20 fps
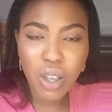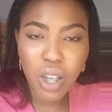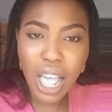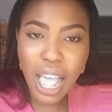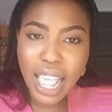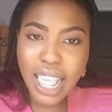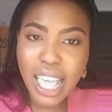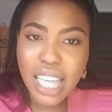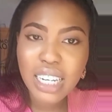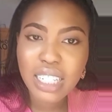
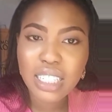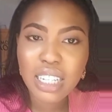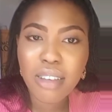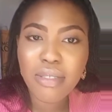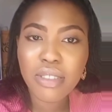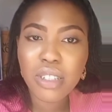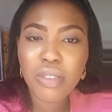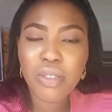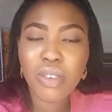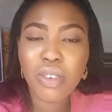Hire the
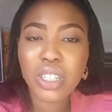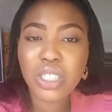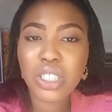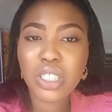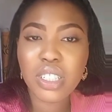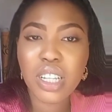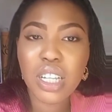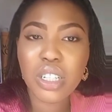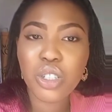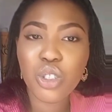service of a
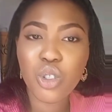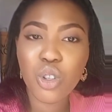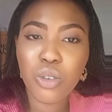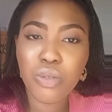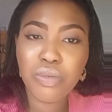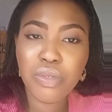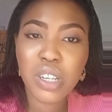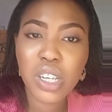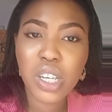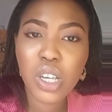registered
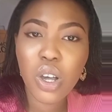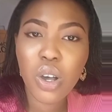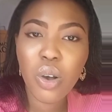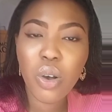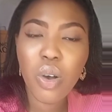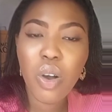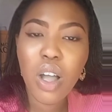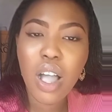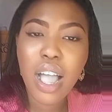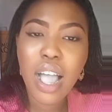
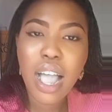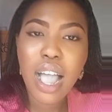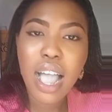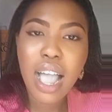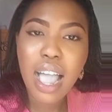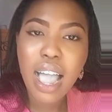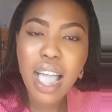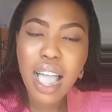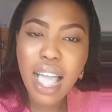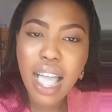surveyor
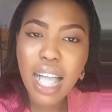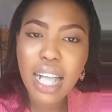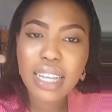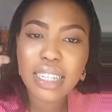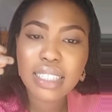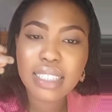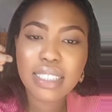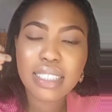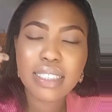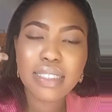
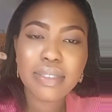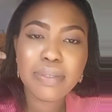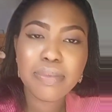and